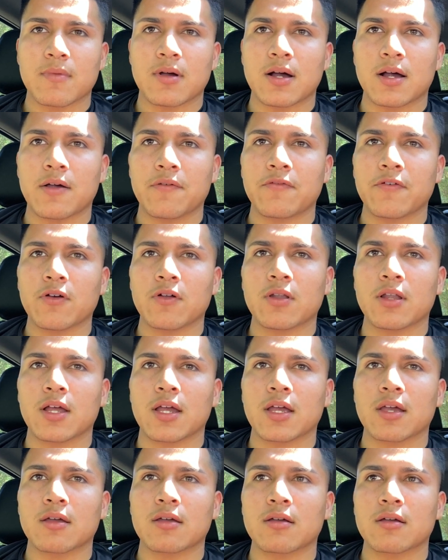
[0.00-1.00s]
I felt
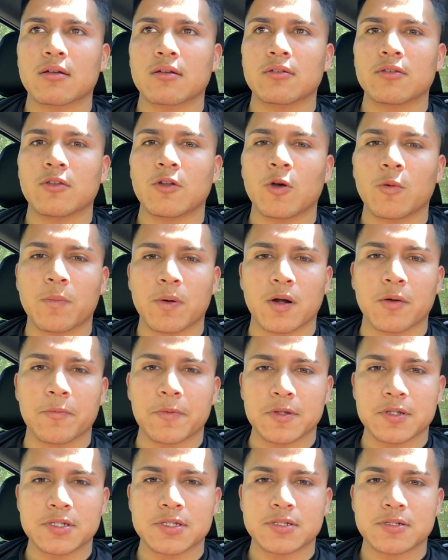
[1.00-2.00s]
like no
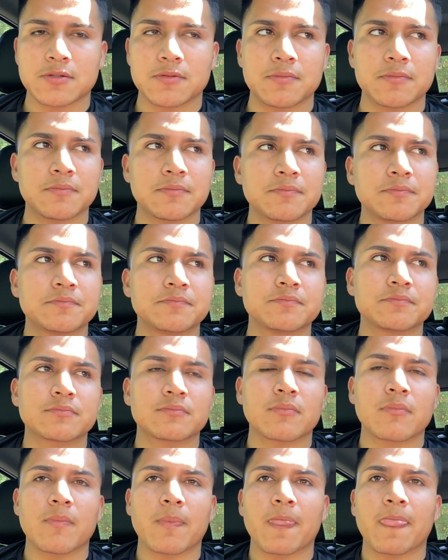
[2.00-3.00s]
purpose.
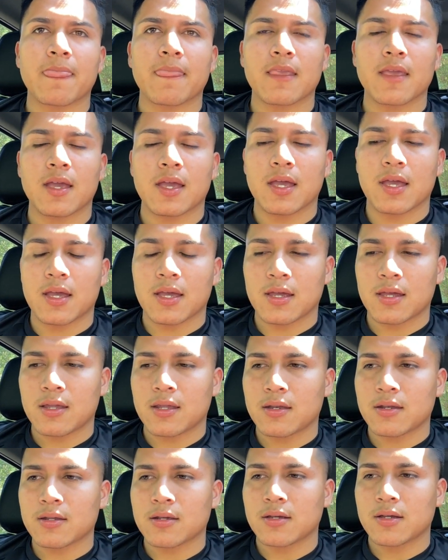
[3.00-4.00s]

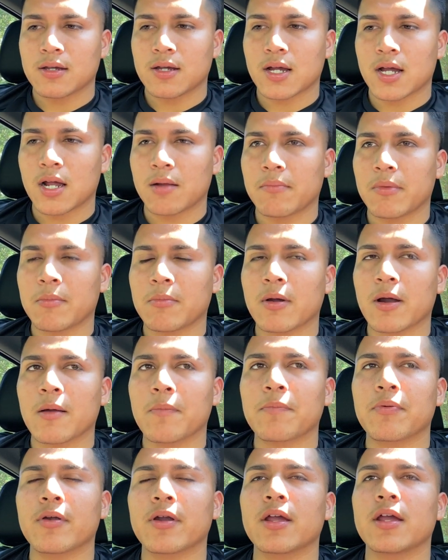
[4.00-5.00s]
And I remember I
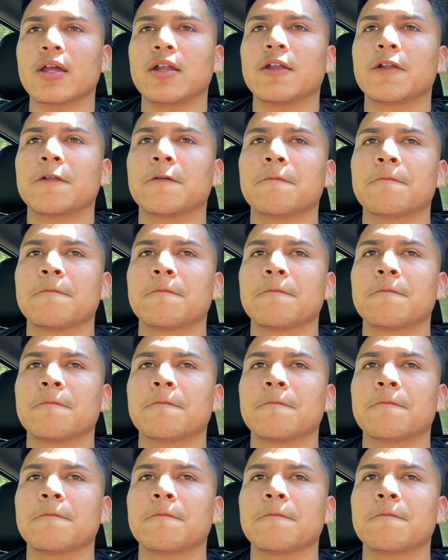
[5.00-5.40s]
prayed